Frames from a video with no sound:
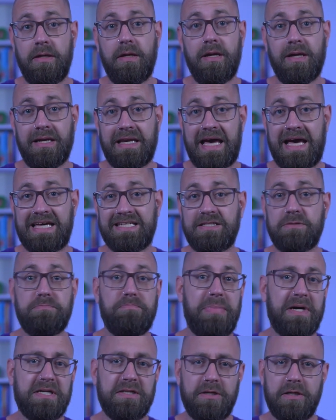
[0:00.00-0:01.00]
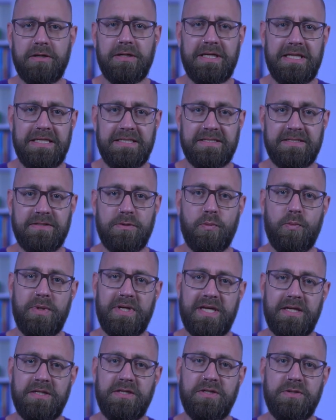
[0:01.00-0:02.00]
Last but not least, we
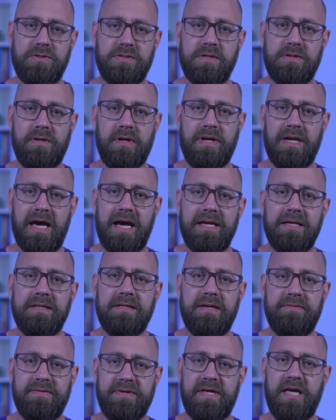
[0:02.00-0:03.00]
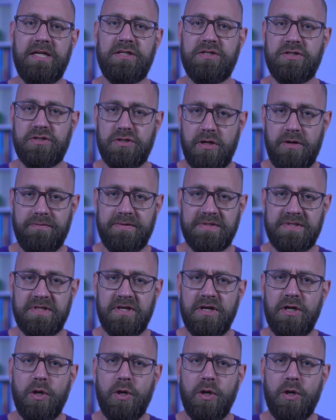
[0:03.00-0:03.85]
can use the Lightning Navigation Service,